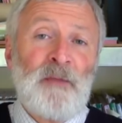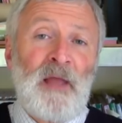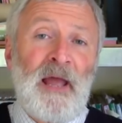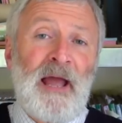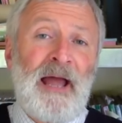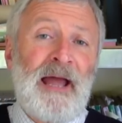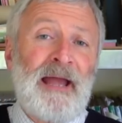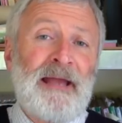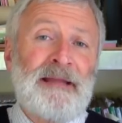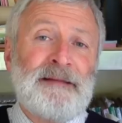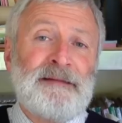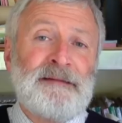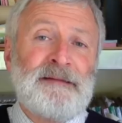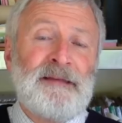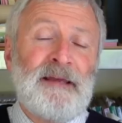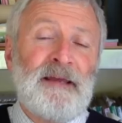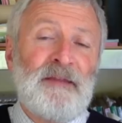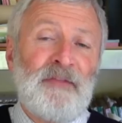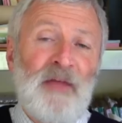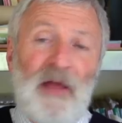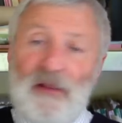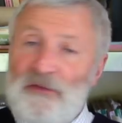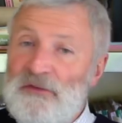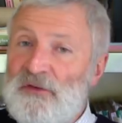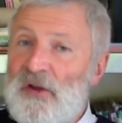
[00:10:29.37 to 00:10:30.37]
And uh,
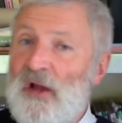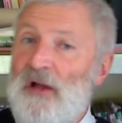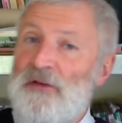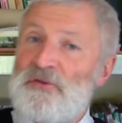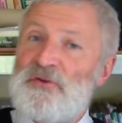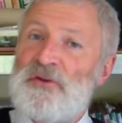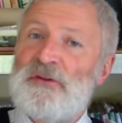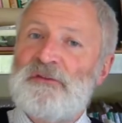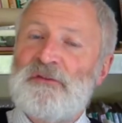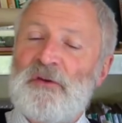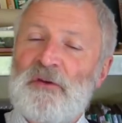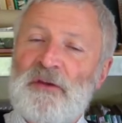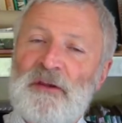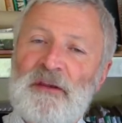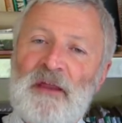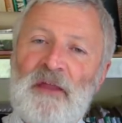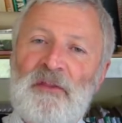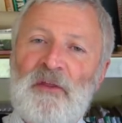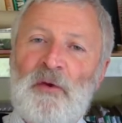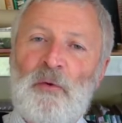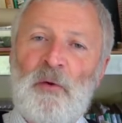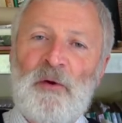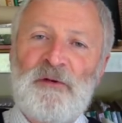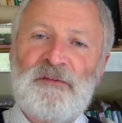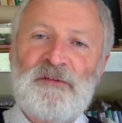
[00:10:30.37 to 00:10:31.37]
that touches on
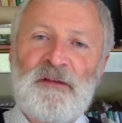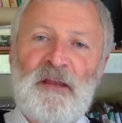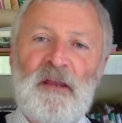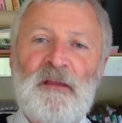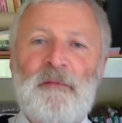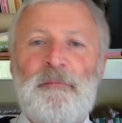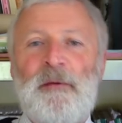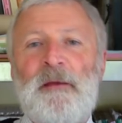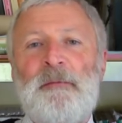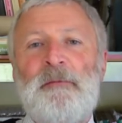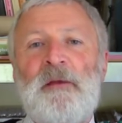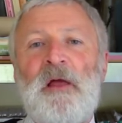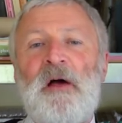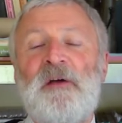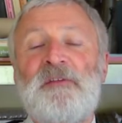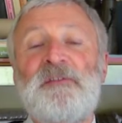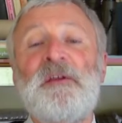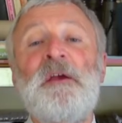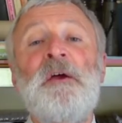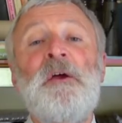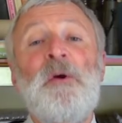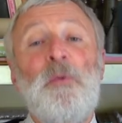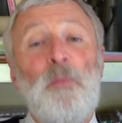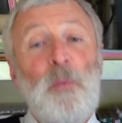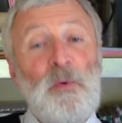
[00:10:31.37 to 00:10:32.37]
another question other people ask.
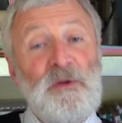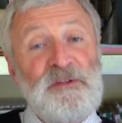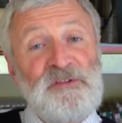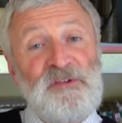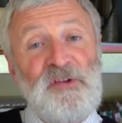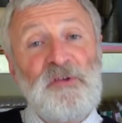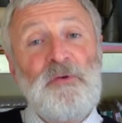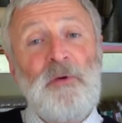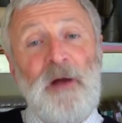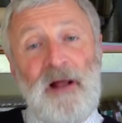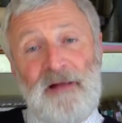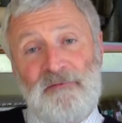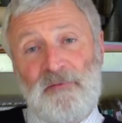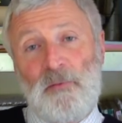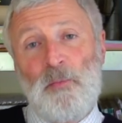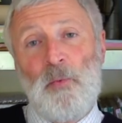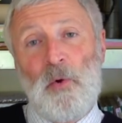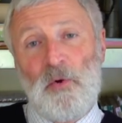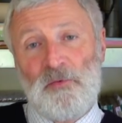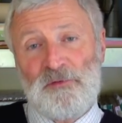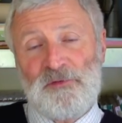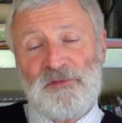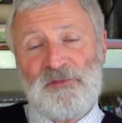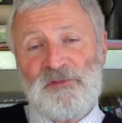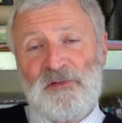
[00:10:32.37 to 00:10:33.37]
We do have a
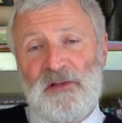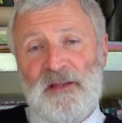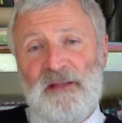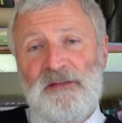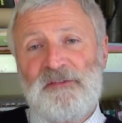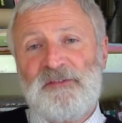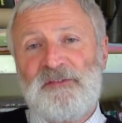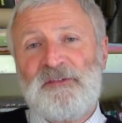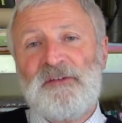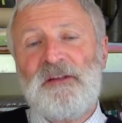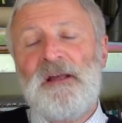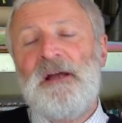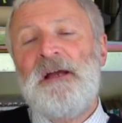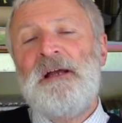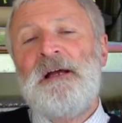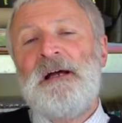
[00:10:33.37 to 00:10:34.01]
wants list.